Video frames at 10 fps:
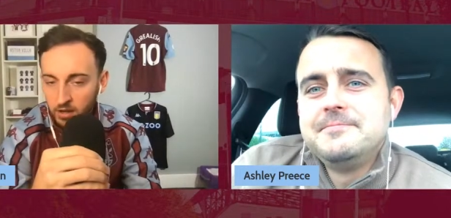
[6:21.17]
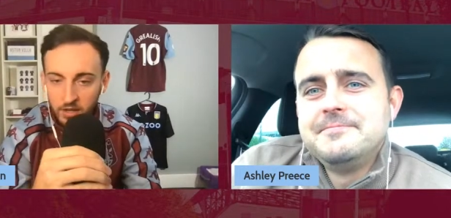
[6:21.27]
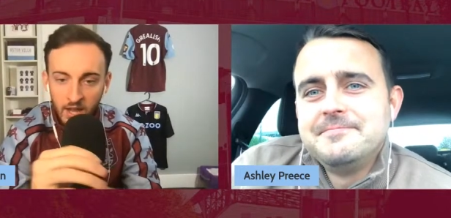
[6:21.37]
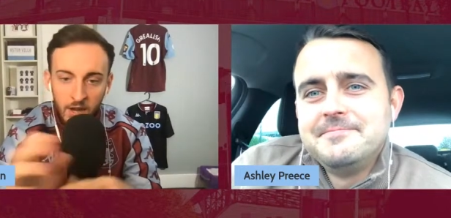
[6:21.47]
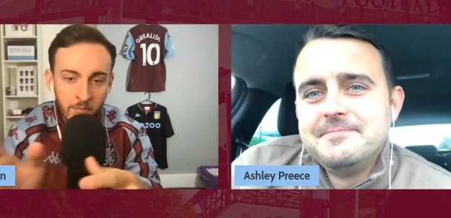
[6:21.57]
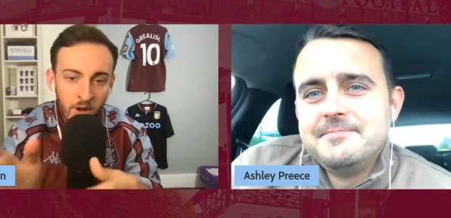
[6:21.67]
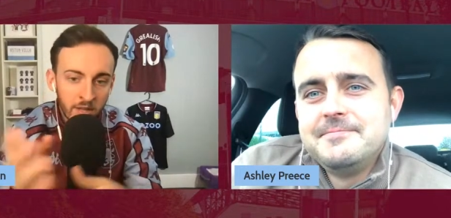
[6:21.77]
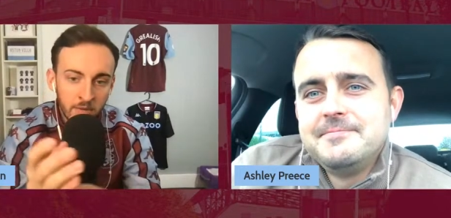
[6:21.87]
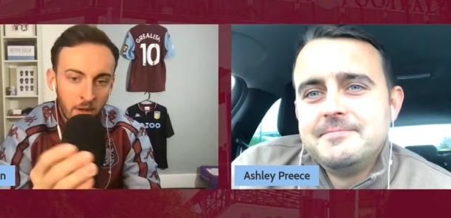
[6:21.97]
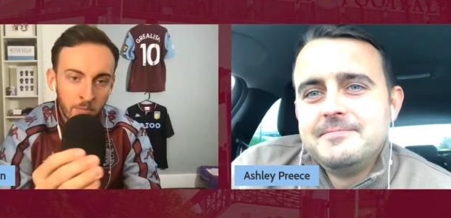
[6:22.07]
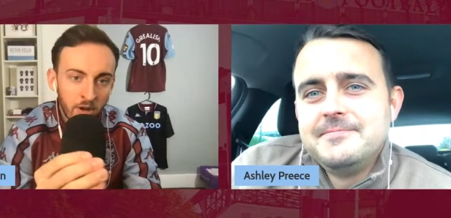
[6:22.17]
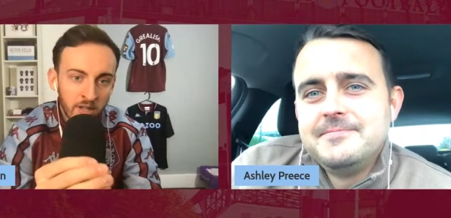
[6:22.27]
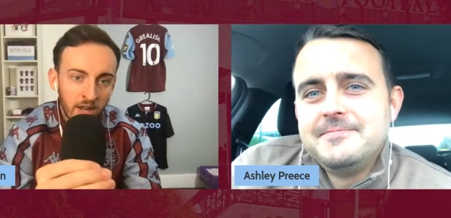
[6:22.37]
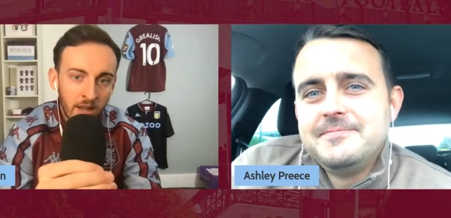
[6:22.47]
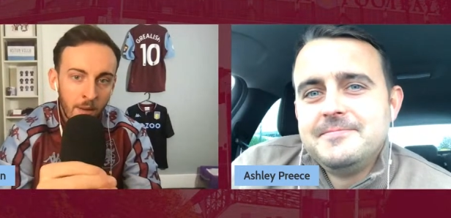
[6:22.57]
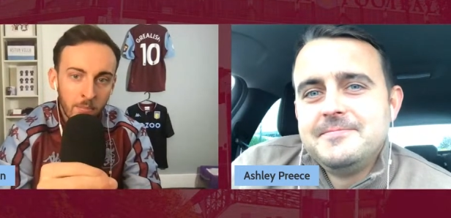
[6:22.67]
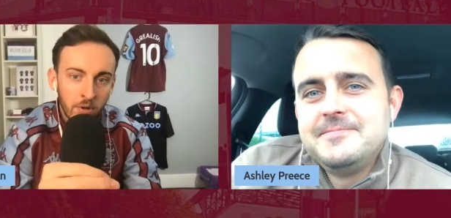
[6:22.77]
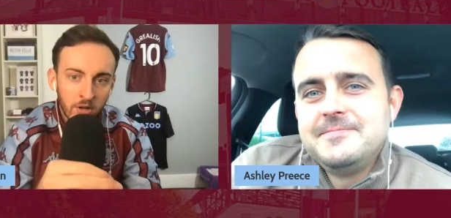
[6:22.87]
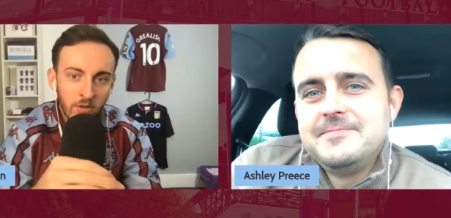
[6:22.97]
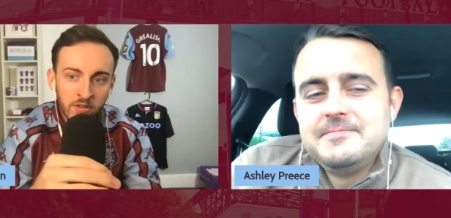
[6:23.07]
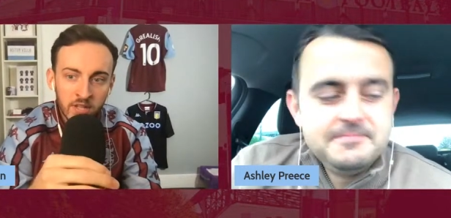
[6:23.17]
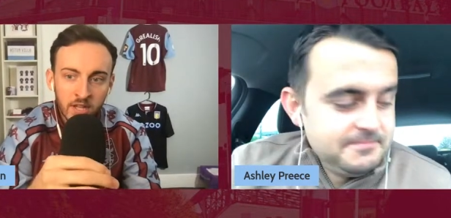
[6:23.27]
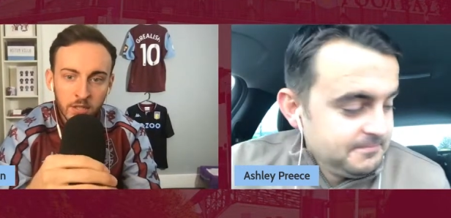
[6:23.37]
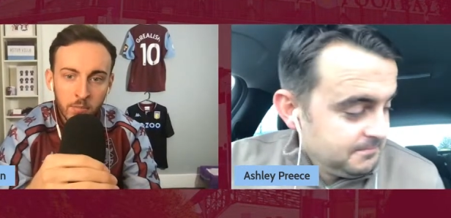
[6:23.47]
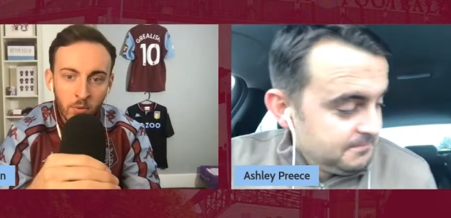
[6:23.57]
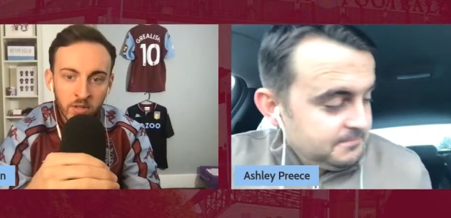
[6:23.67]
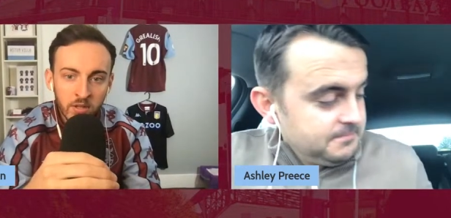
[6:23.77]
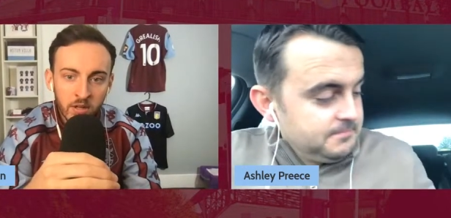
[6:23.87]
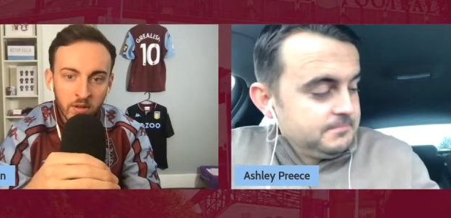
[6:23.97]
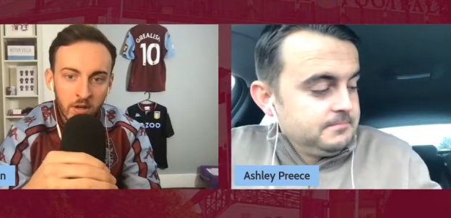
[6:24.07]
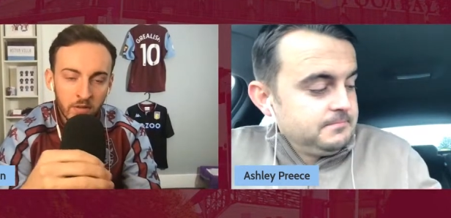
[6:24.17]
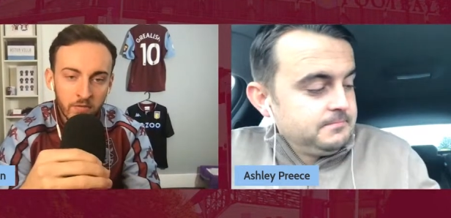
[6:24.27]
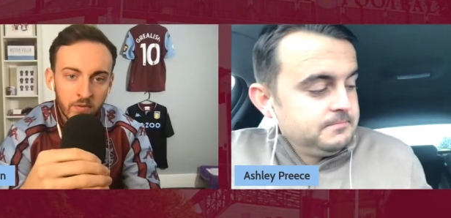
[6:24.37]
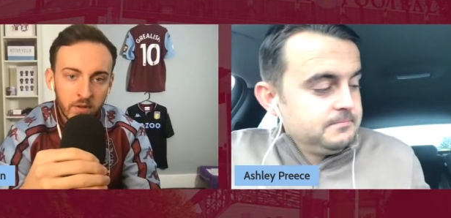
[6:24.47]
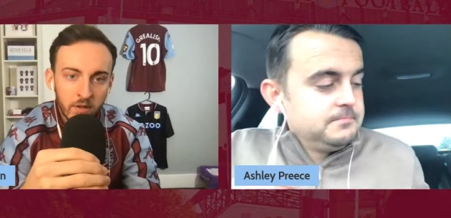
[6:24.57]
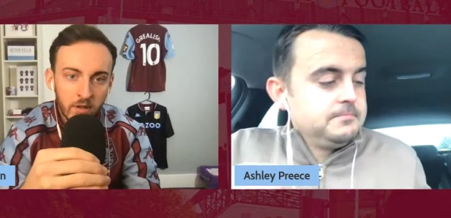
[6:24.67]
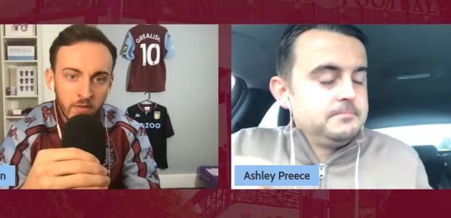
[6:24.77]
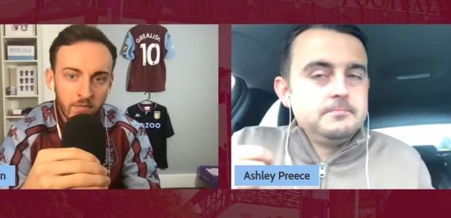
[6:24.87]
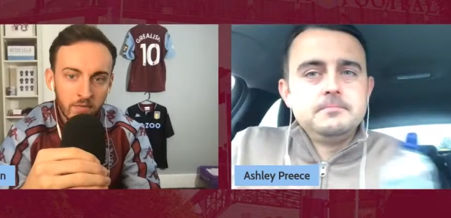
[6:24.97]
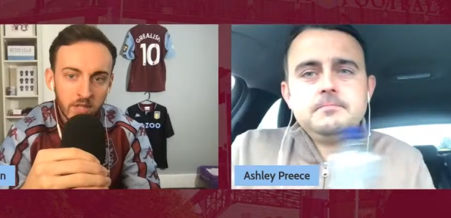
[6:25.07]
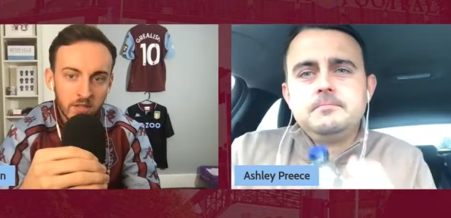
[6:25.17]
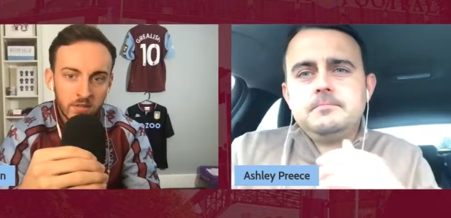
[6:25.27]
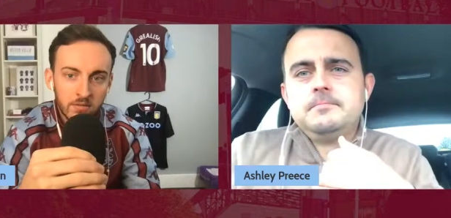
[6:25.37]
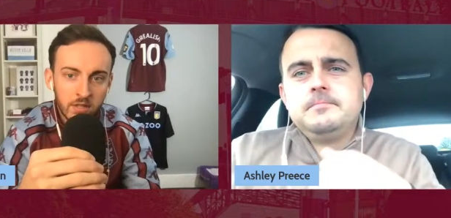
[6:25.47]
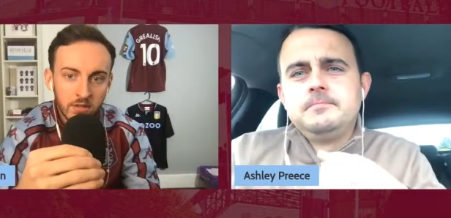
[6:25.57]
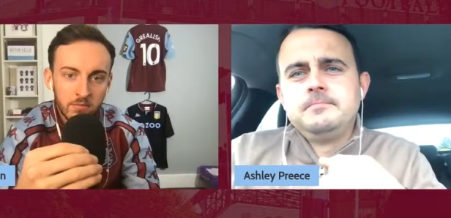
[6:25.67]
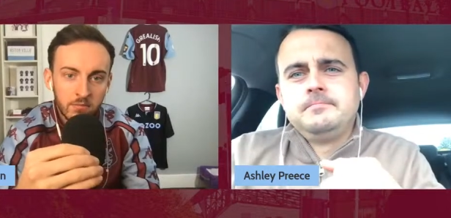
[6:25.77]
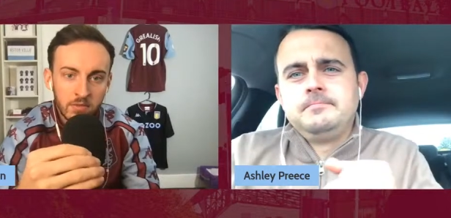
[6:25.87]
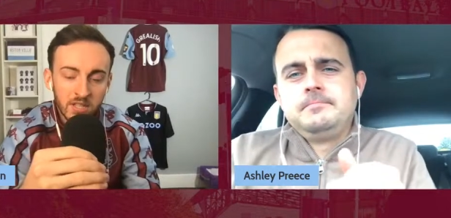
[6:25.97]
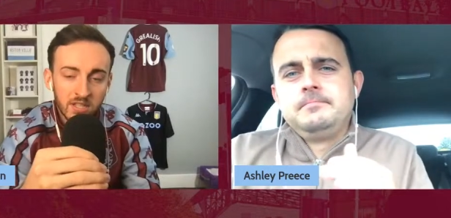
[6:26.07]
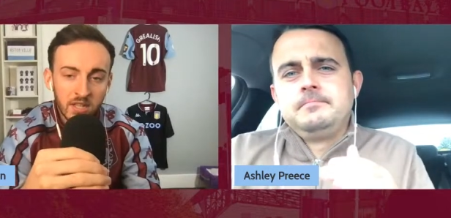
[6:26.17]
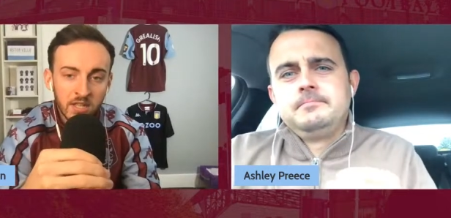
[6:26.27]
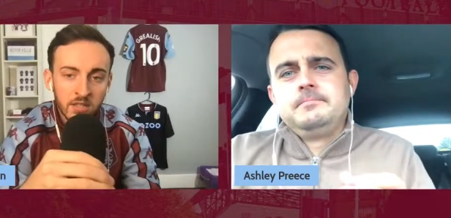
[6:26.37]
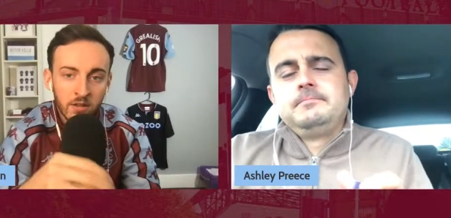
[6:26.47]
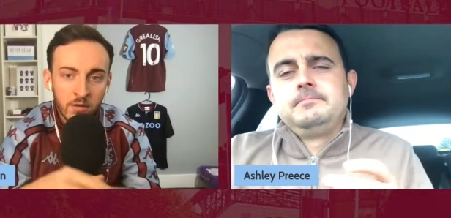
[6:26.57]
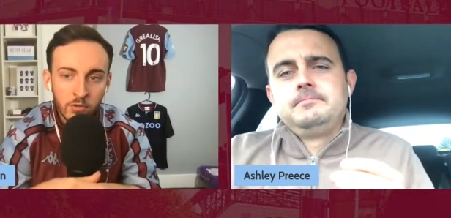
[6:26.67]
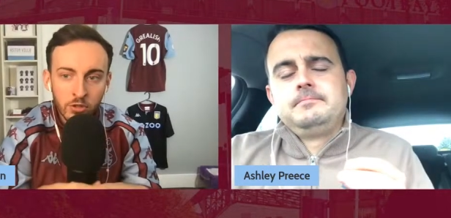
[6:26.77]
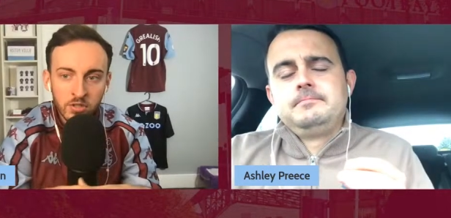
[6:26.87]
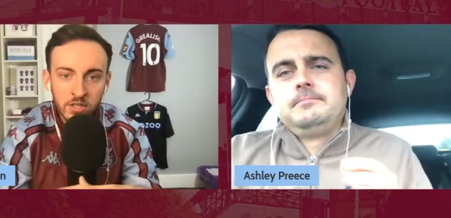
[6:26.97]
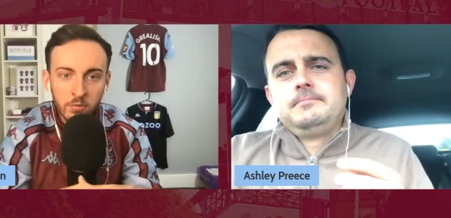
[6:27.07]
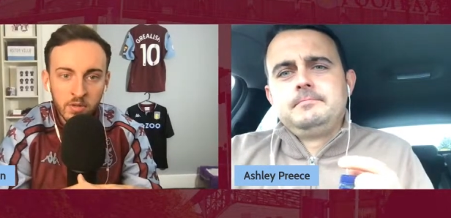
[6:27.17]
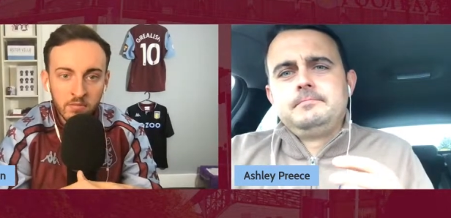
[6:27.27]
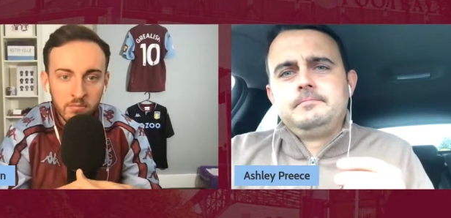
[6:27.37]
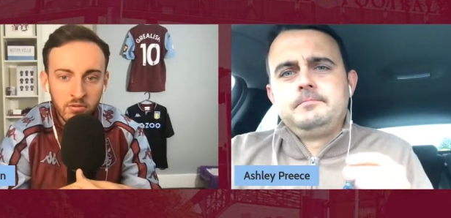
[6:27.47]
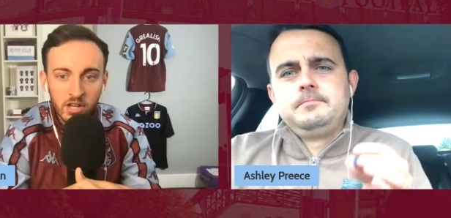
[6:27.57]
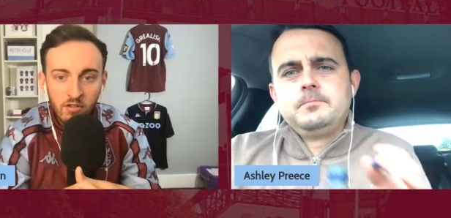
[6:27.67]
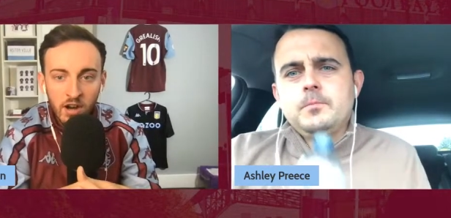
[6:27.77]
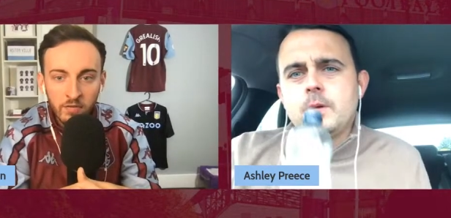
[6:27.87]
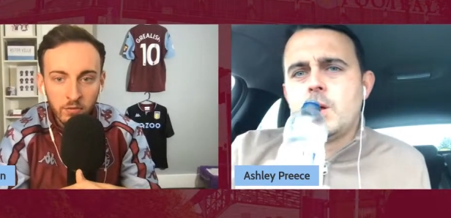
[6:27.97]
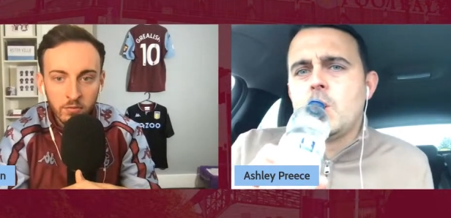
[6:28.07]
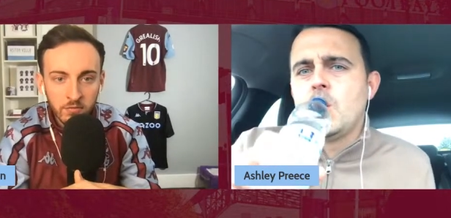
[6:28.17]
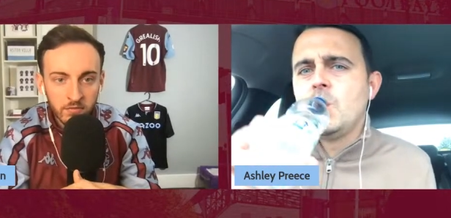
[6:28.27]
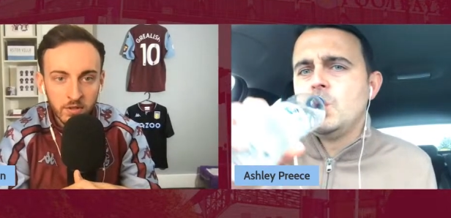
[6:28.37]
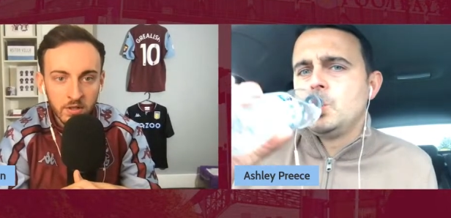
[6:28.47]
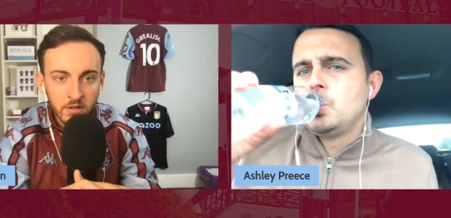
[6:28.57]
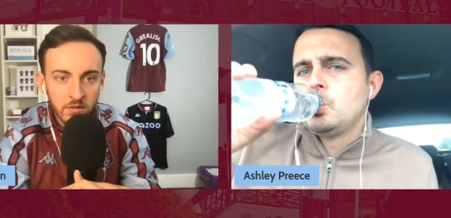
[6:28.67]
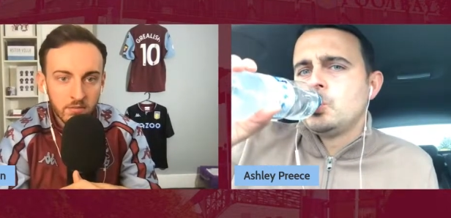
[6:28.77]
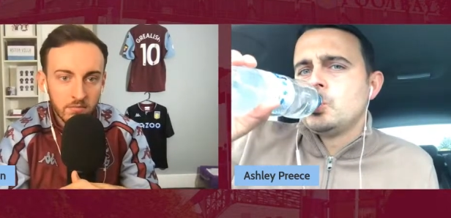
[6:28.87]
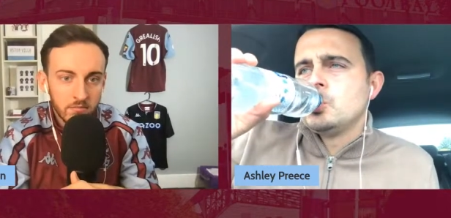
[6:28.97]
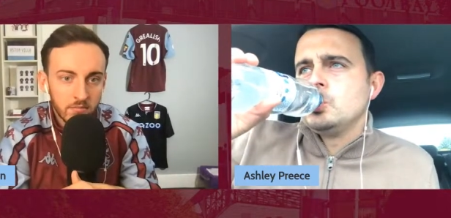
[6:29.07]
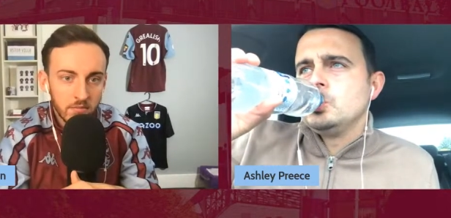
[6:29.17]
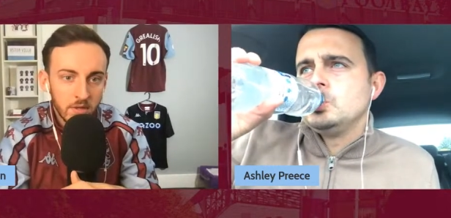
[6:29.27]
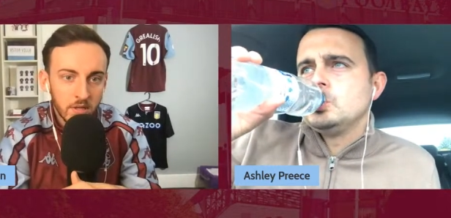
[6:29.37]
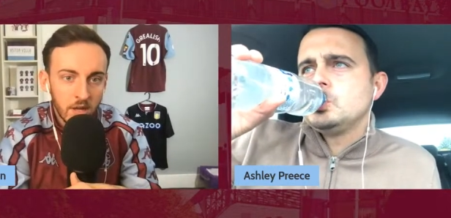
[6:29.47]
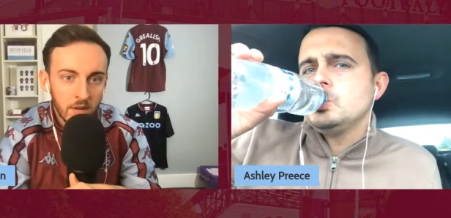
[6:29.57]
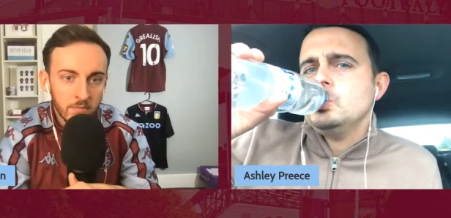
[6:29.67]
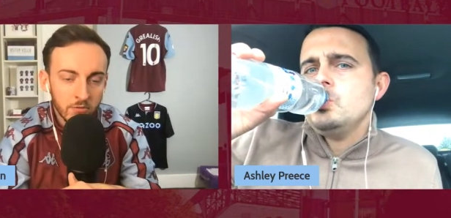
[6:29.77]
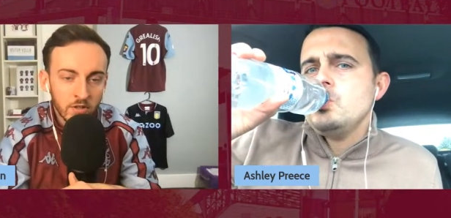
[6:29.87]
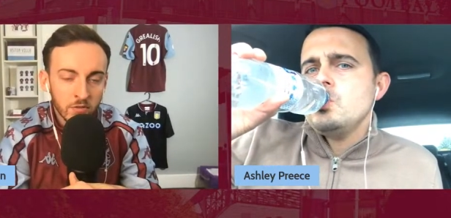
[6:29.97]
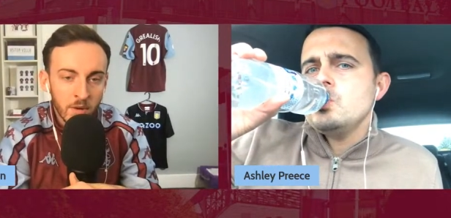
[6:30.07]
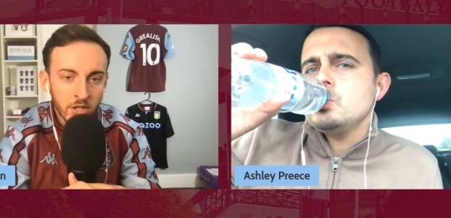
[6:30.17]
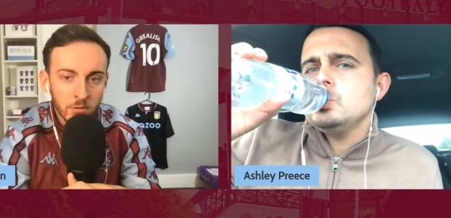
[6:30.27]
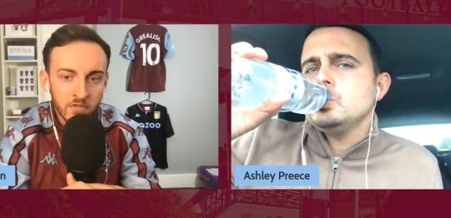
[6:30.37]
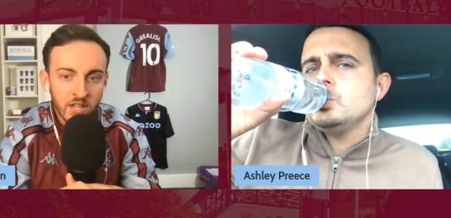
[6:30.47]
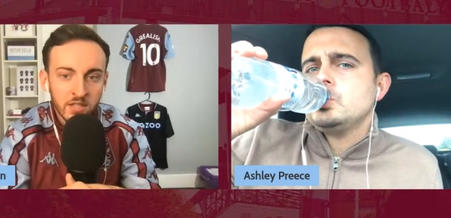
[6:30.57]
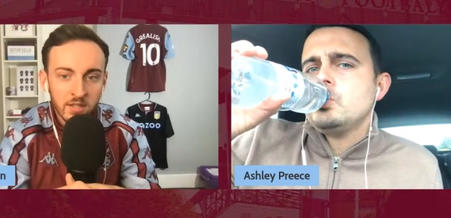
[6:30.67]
Speaker 1: Again, I'm not in. I'm not in that camp. I don't think that's the point of, uh, of of this this this season. I think we should still be pretty grateful for the the um, transformation that we've had